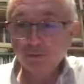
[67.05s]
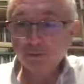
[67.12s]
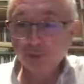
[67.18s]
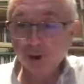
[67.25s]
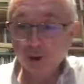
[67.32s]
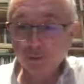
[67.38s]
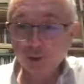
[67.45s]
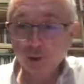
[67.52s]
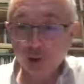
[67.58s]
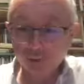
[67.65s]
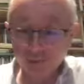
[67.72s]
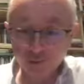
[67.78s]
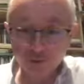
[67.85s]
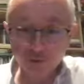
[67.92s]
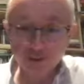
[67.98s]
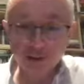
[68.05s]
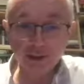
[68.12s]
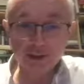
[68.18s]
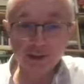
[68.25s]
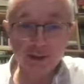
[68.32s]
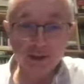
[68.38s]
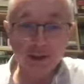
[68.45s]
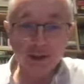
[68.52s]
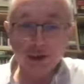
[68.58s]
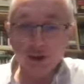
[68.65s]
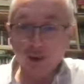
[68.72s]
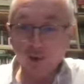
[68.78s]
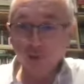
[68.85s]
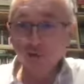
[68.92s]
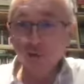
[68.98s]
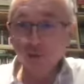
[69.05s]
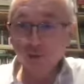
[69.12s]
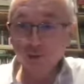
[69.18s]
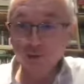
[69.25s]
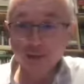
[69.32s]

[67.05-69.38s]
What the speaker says: Bible commentaries on the New